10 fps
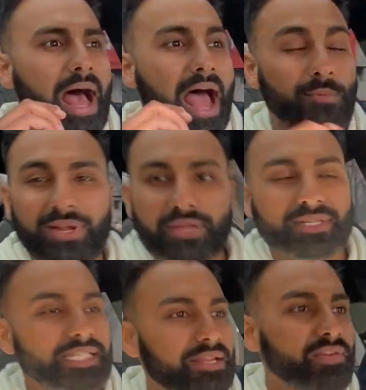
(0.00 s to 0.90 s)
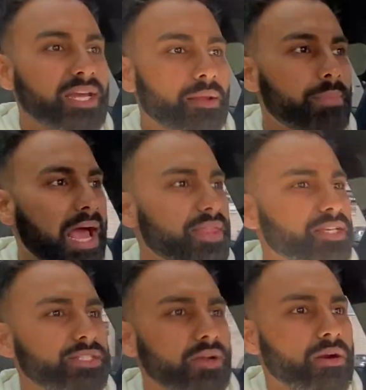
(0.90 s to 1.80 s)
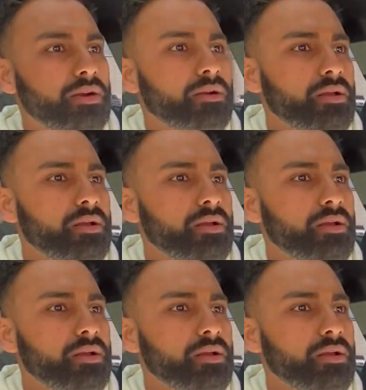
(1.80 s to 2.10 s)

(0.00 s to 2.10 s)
I really wasn't even gonna buy this car.